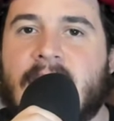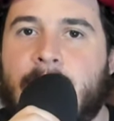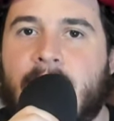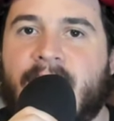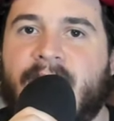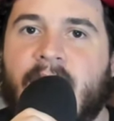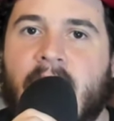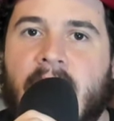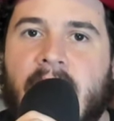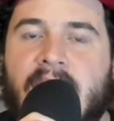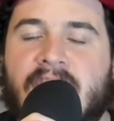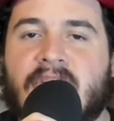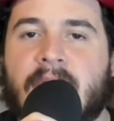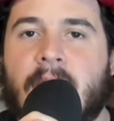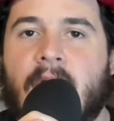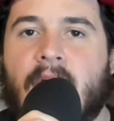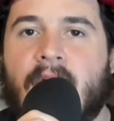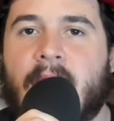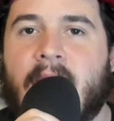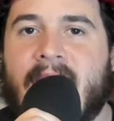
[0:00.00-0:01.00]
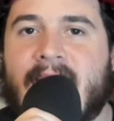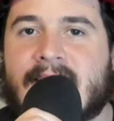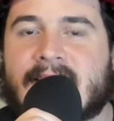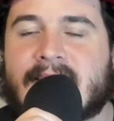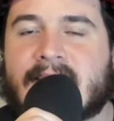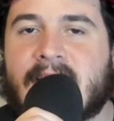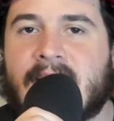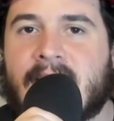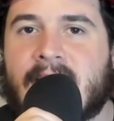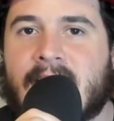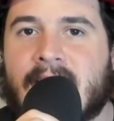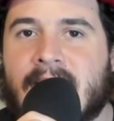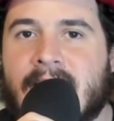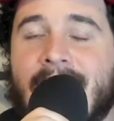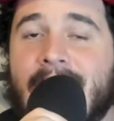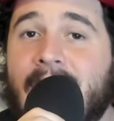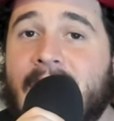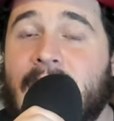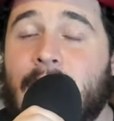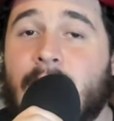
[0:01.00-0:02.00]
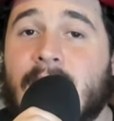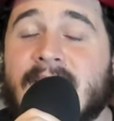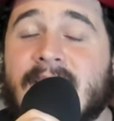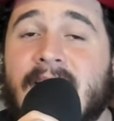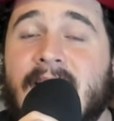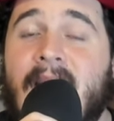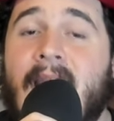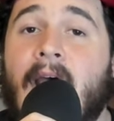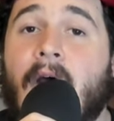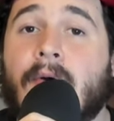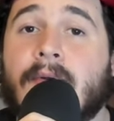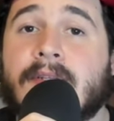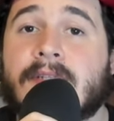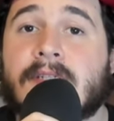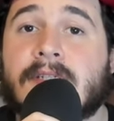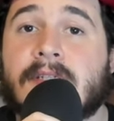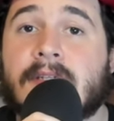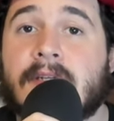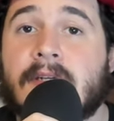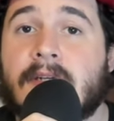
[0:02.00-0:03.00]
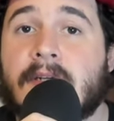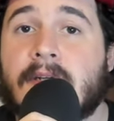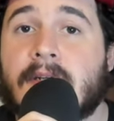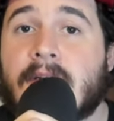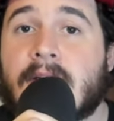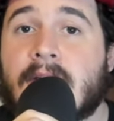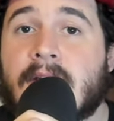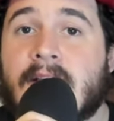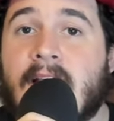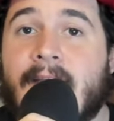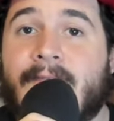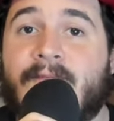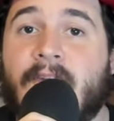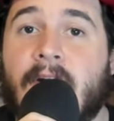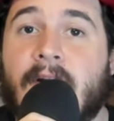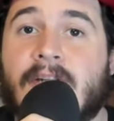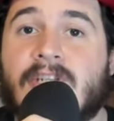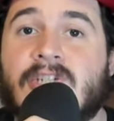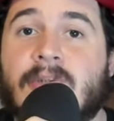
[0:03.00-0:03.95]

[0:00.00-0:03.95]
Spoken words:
with Furniture Row Racing, and it was announced that Furniture